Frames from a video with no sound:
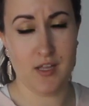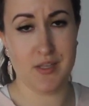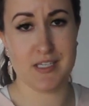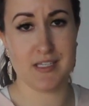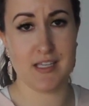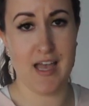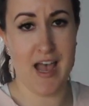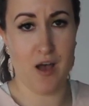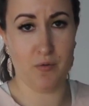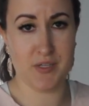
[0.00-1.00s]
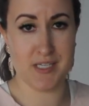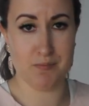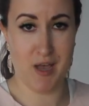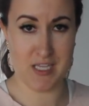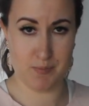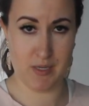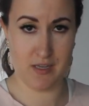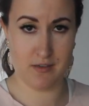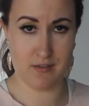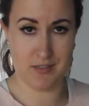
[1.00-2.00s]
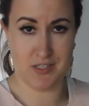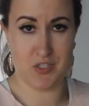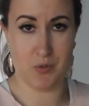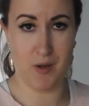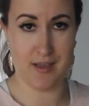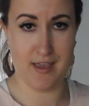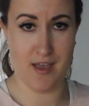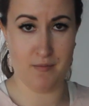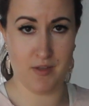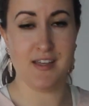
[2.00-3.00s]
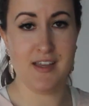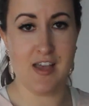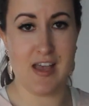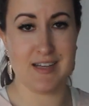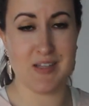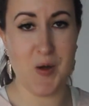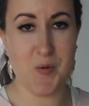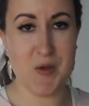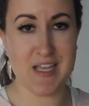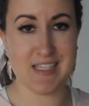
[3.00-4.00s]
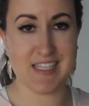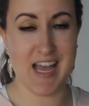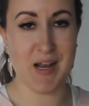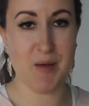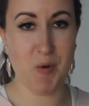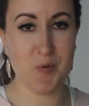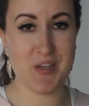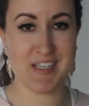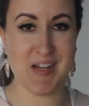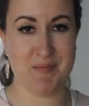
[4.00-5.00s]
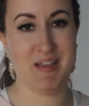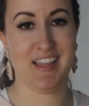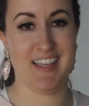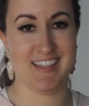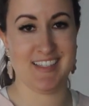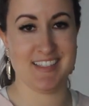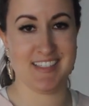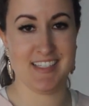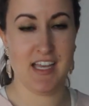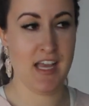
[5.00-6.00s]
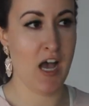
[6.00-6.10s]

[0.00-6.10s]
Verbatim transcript: This is how, this is my speed, this is who I am, and it's always, and I'm always gonna be like this.